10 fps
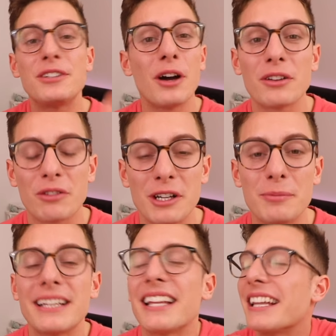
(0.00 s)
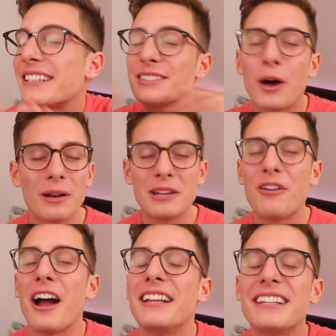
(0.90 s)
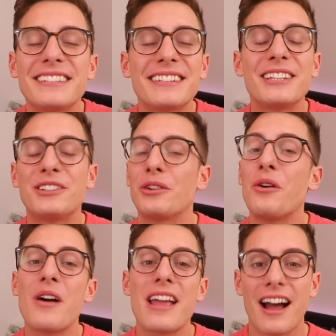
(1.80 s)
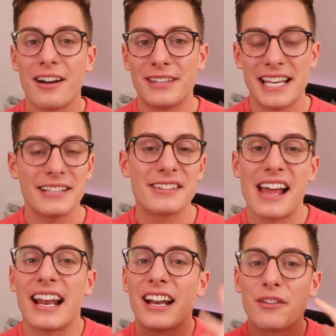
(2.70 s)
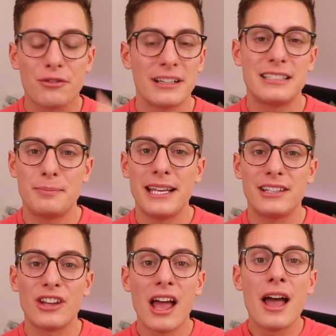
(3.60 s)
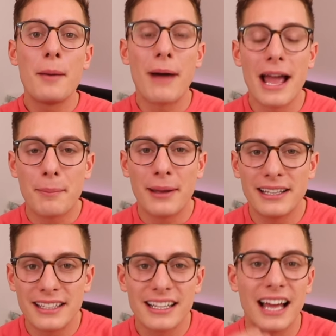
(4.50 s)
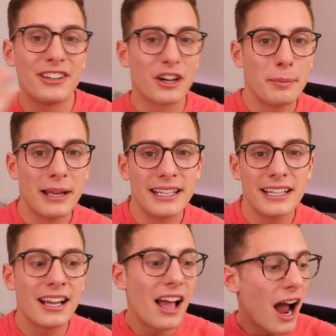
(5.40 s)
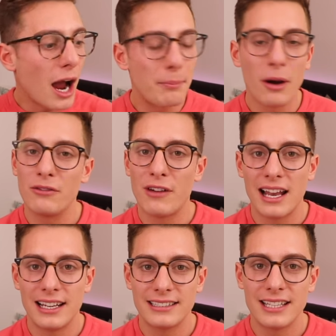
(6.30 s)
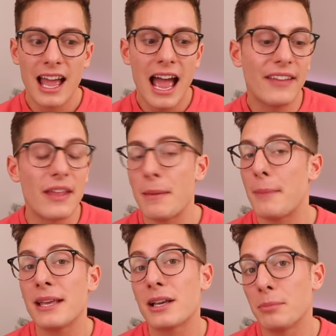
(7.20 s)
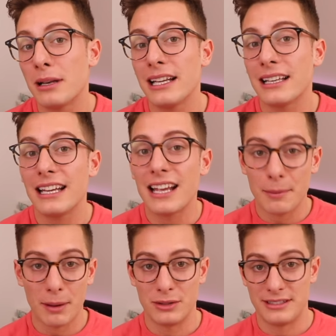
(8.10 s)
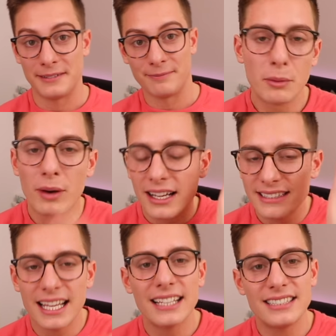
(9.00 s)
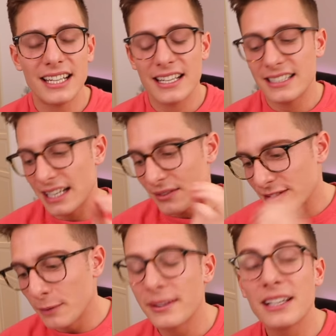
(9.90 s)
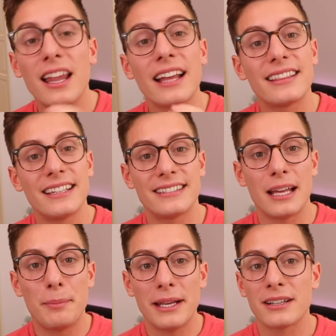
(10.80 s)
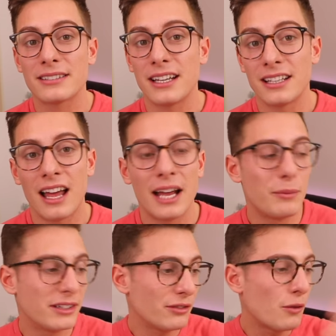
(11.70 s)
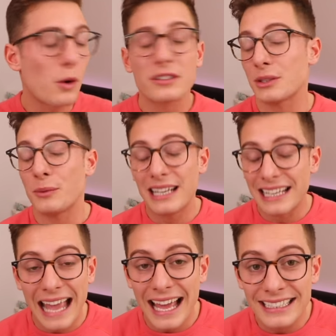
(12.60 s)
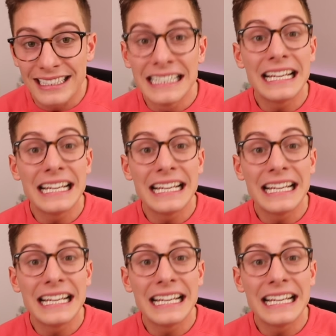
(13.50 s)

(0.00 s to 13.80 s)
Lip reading: you don't agree with me, then that's totally fine. This is the joy of the internet and of free speech. My opinion and your opinion are both valid and they may be completely opposing. But what I say to you is, if something like this appears online, which of course it will again,